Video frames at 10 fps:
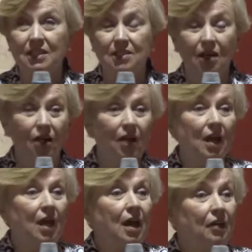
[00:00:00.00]
is our
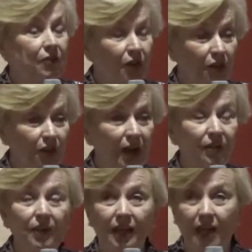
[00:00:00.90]

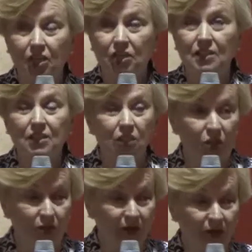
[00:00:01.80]
photograph collections
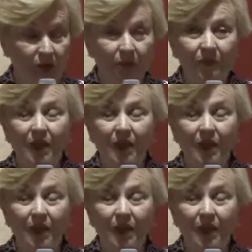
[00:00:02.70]
curator.